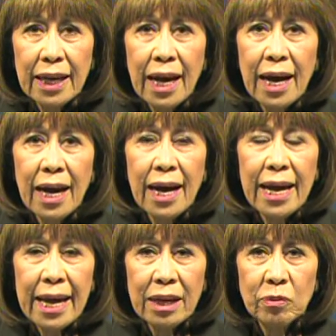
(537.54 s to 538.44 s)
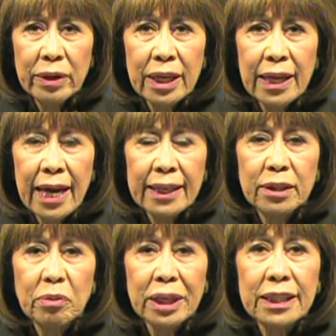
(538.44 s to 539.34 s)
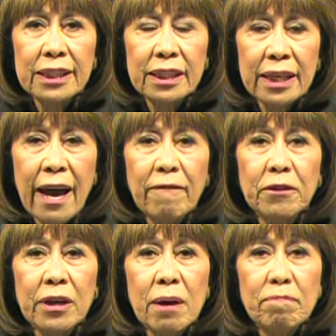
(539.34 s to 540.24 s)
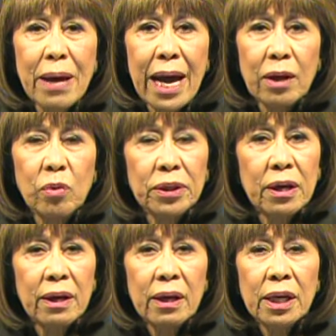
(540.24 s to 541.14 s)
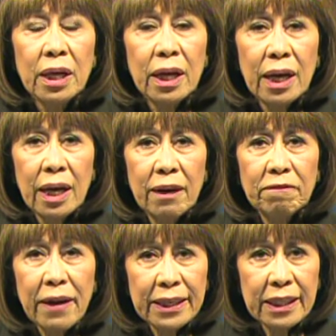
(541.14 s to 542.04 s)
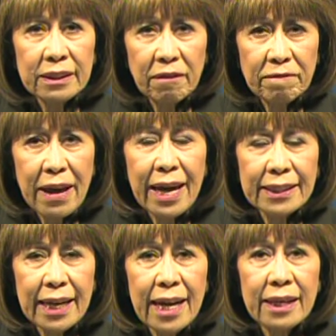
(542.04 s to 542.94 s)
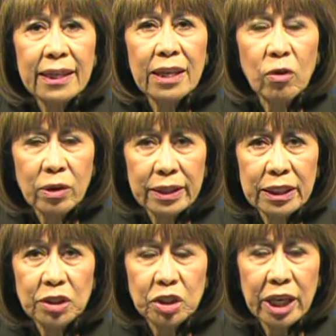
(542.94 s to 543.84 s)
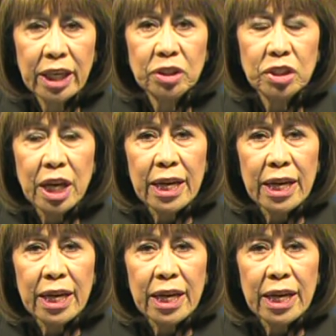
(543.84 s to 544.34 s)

And we had directed staff to come back with the findings of fact and the ordinance change,